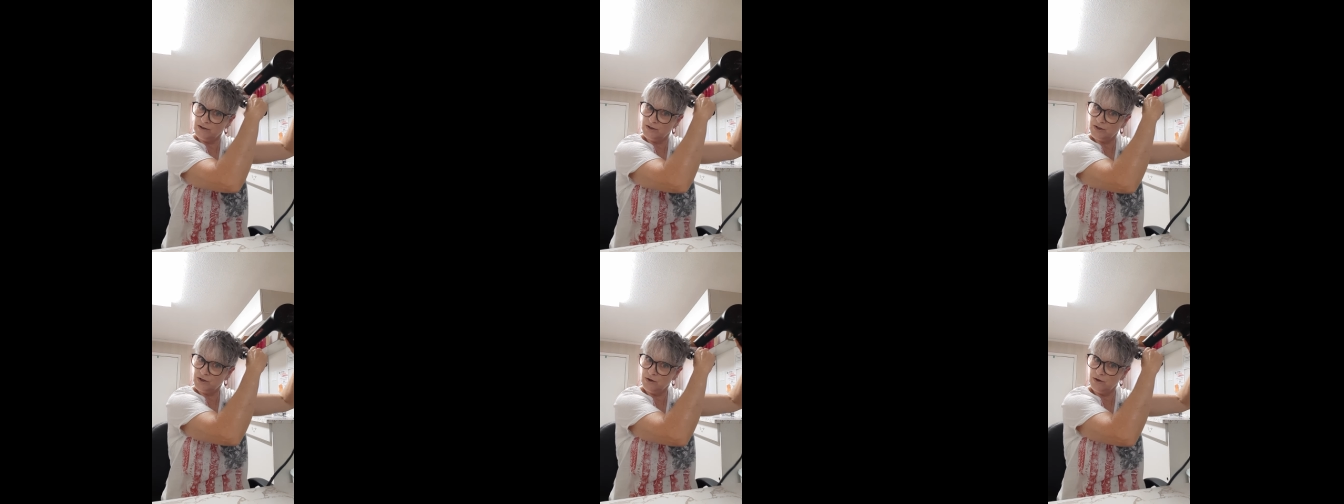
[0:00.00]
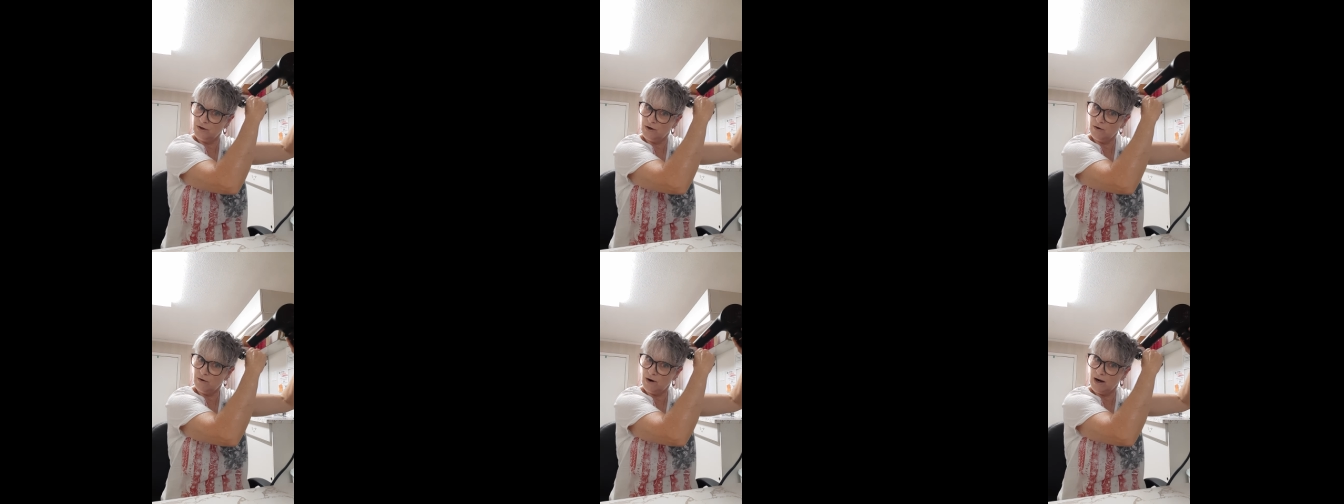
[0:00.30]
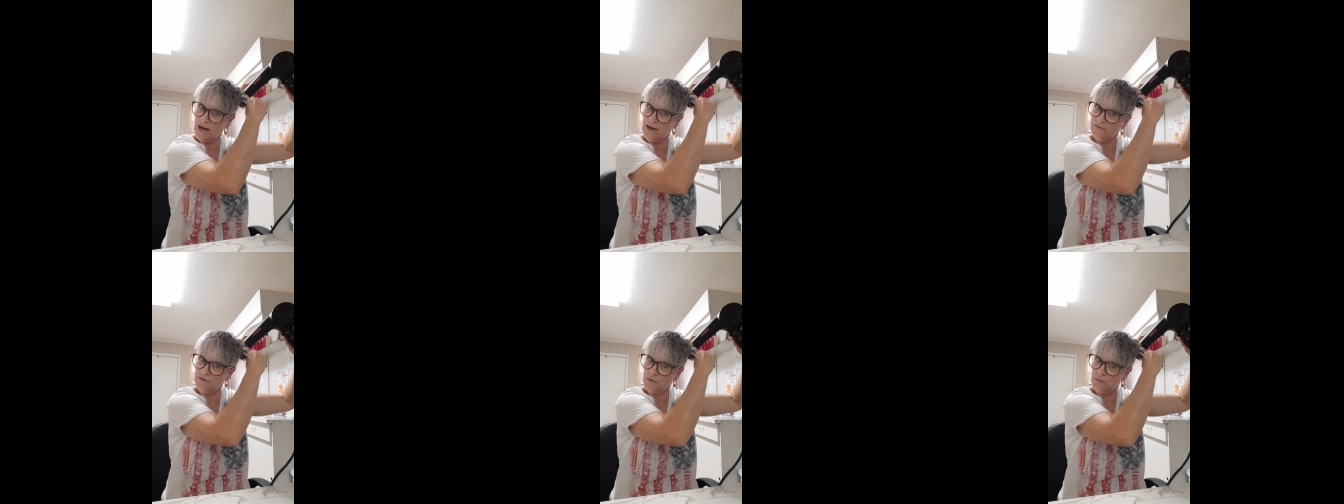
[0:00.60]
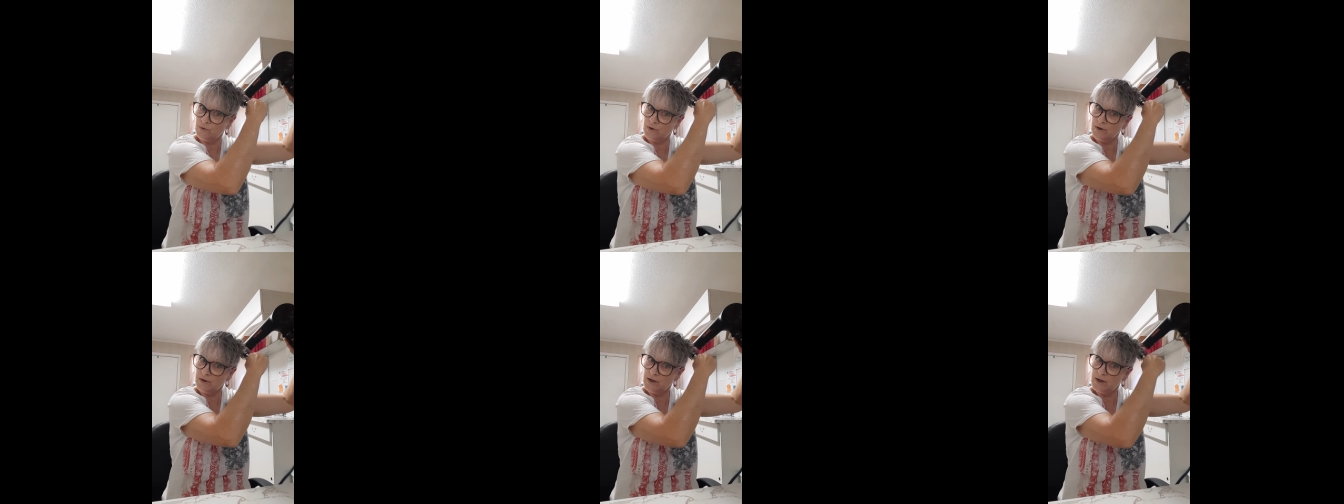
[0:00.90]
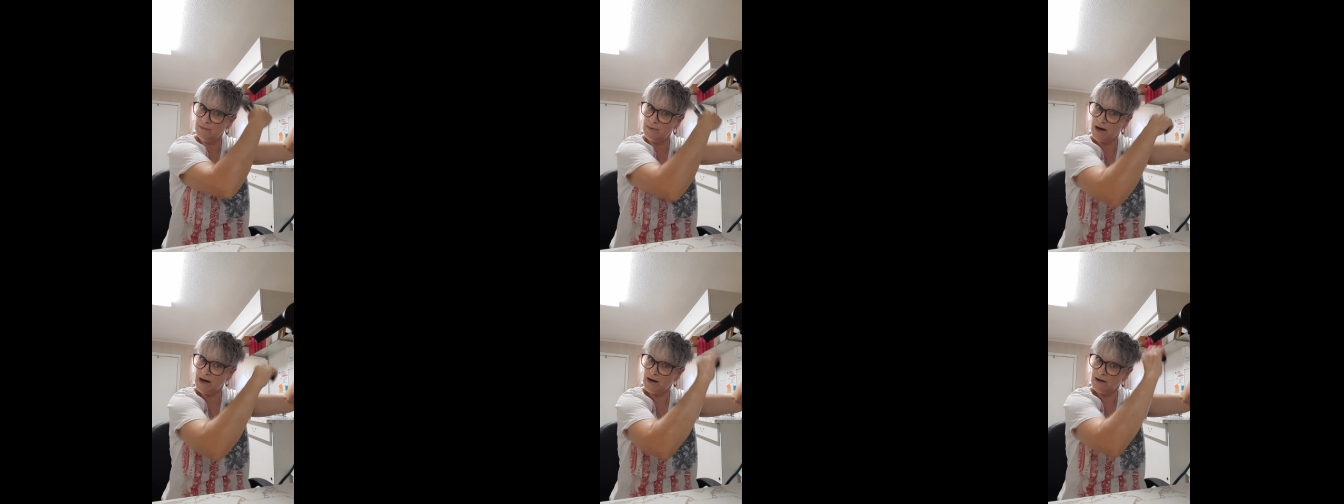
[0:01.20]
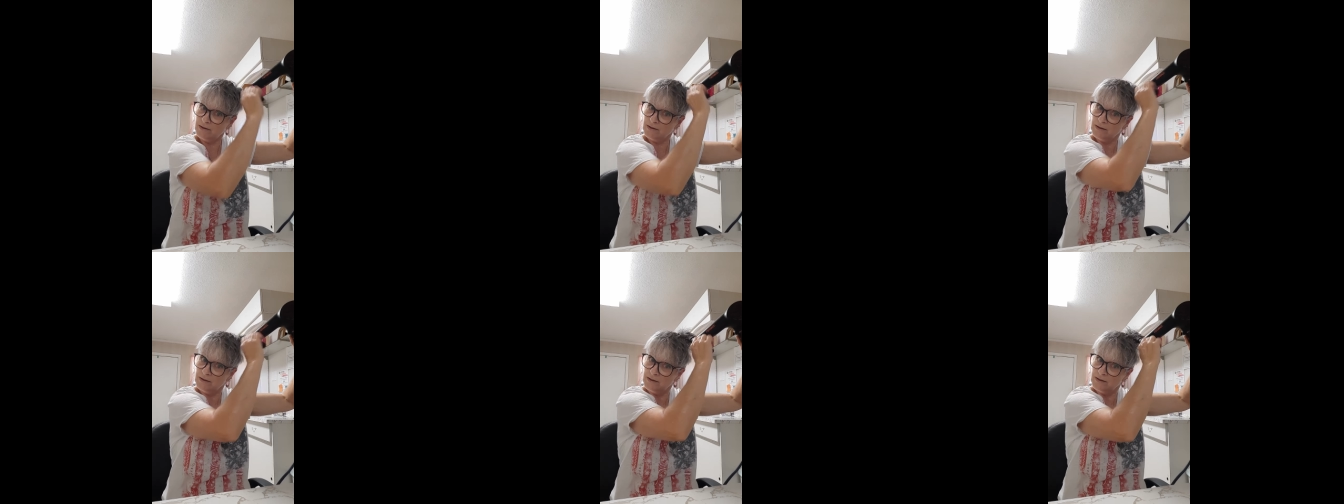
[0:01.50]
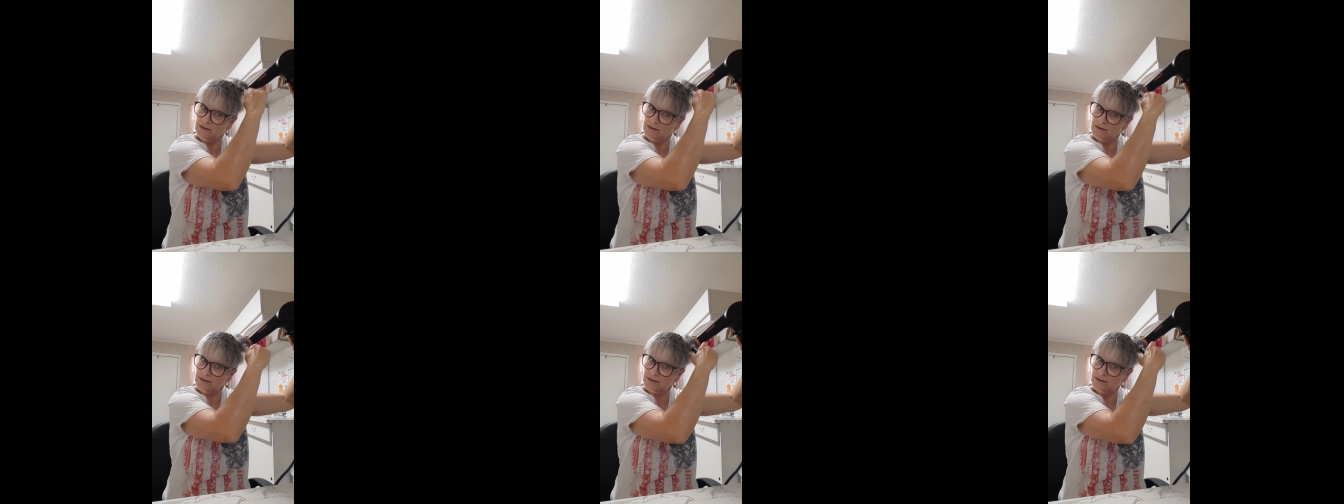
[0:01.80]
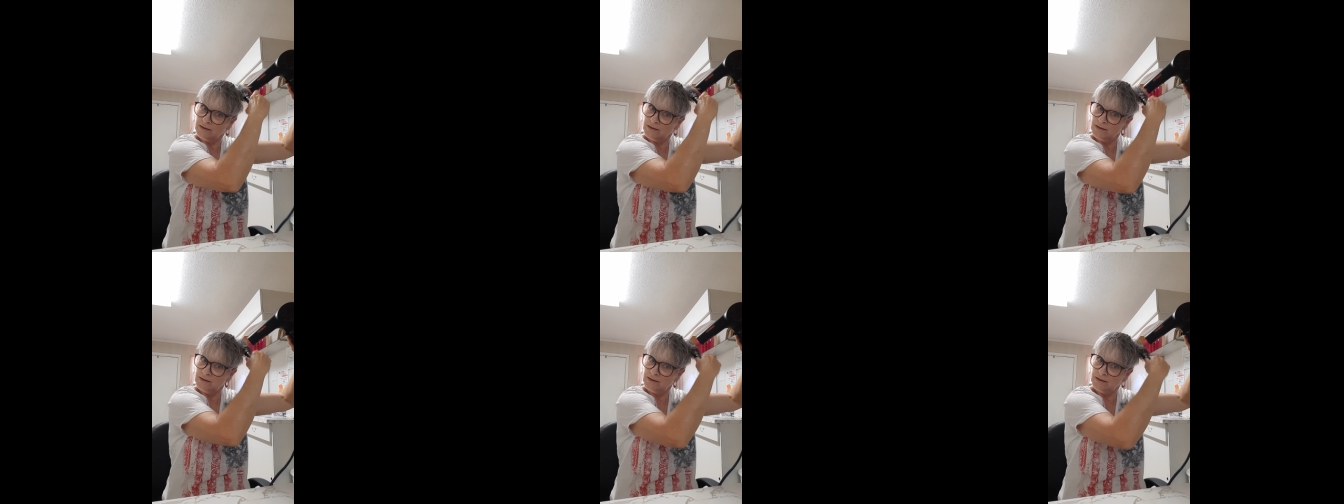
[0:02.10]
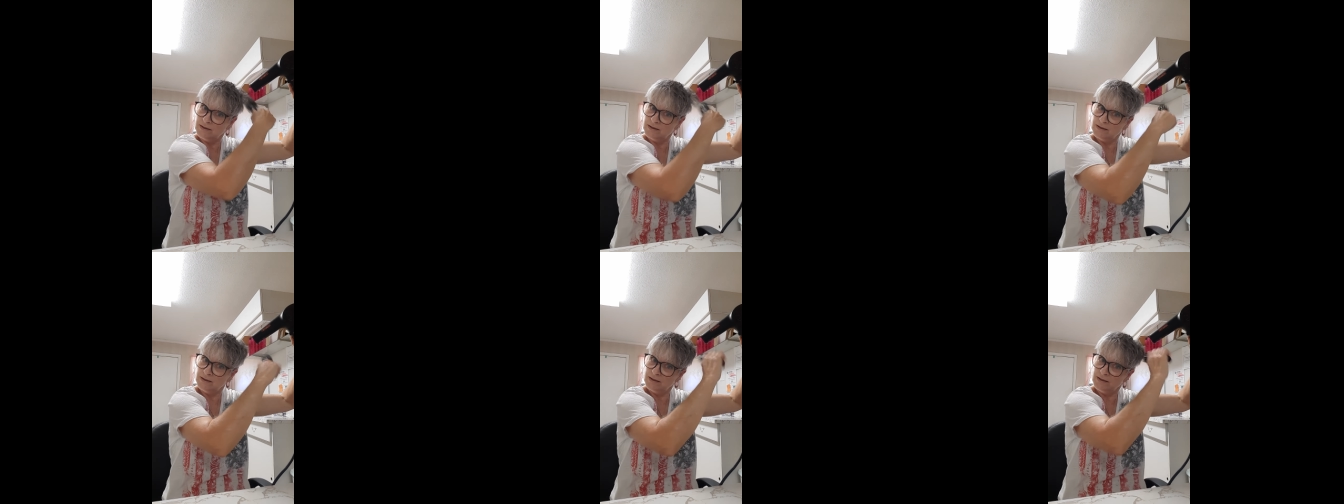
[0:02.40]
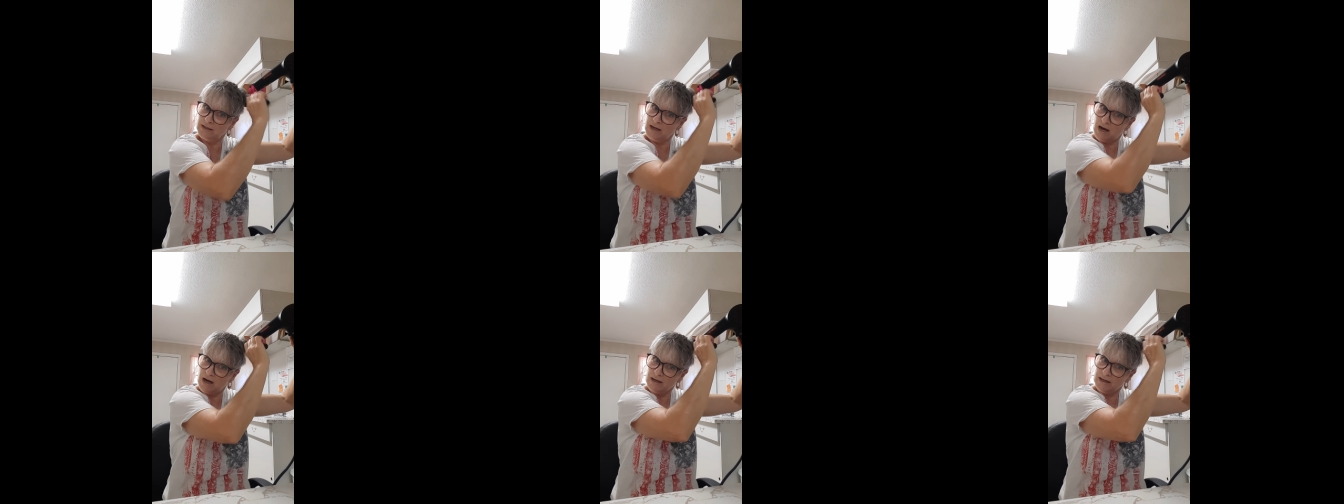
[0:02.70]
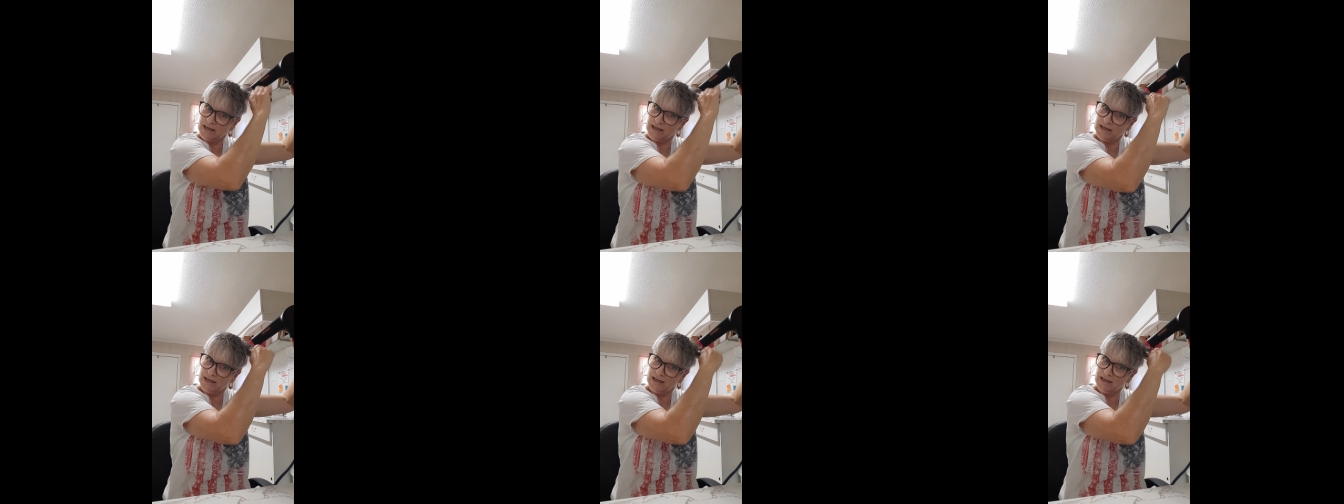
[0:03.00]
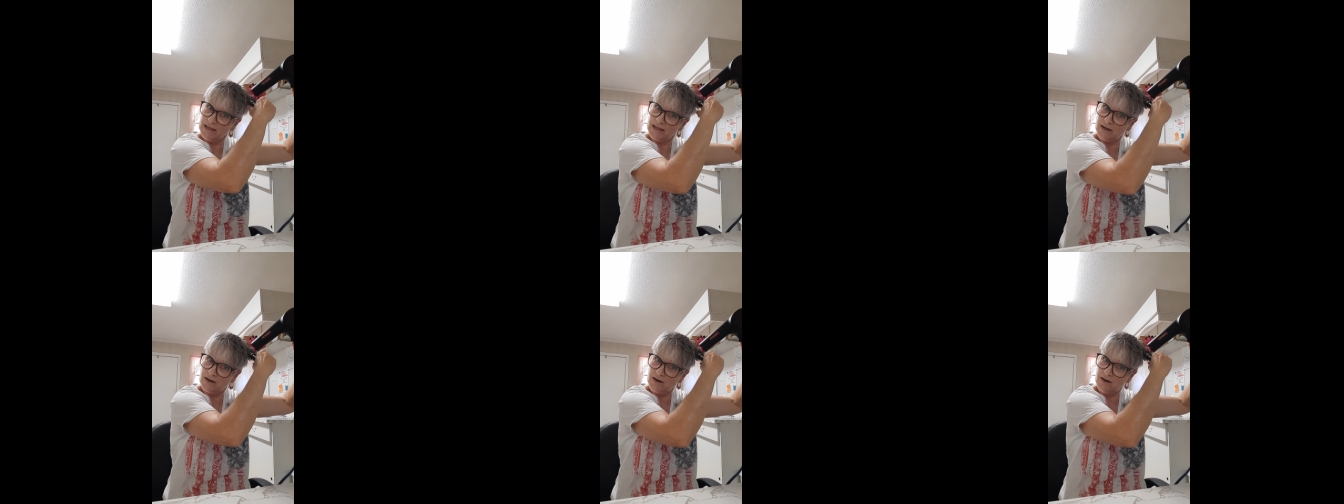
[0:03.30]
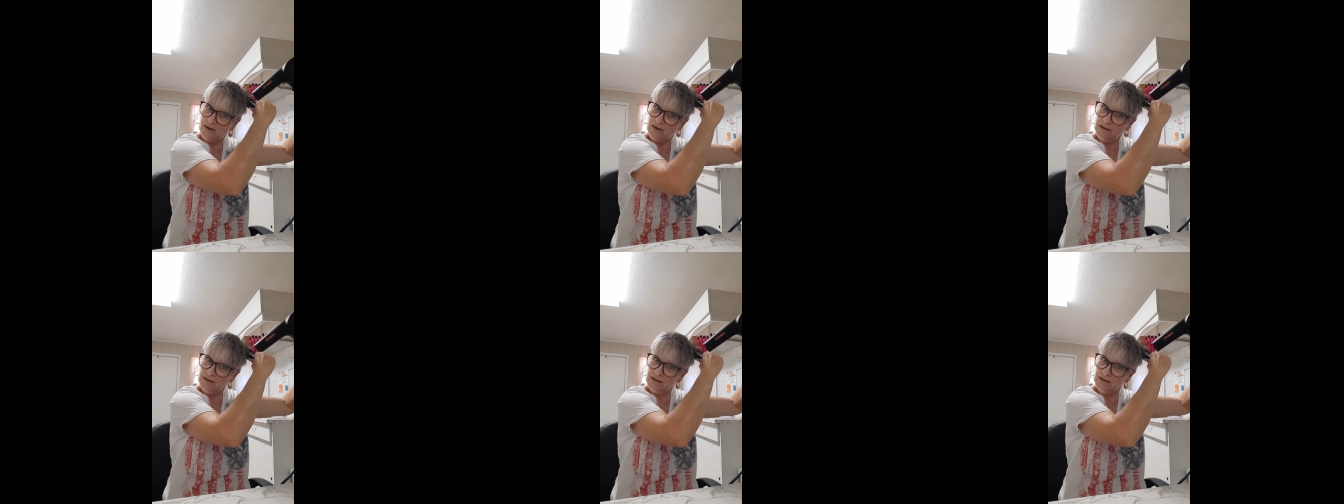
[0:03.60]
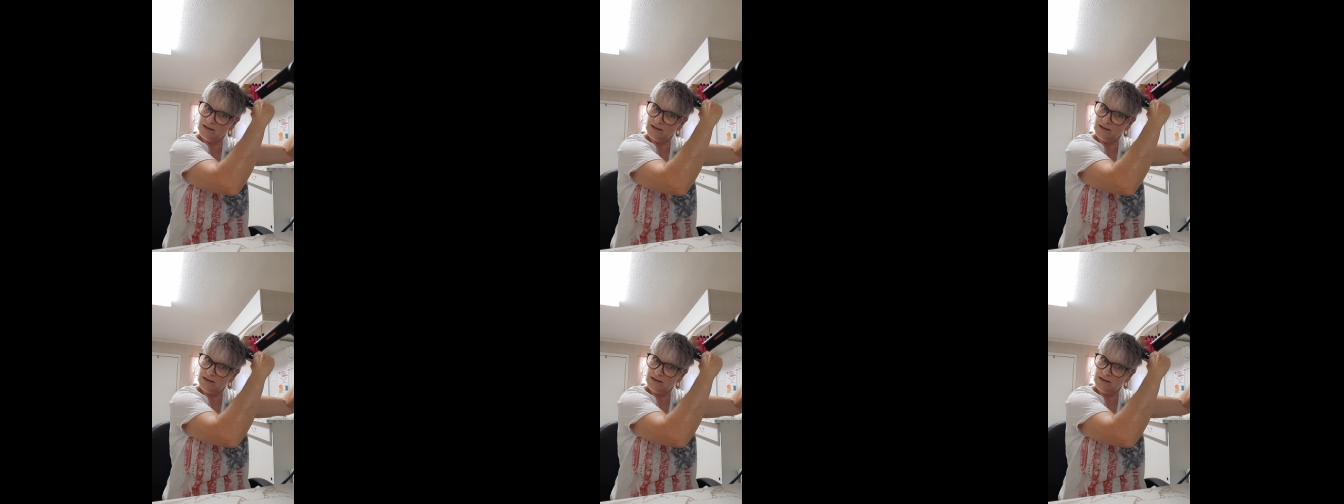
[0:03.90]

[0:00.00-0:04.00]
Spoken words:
so you don't have to worry about not getting it all.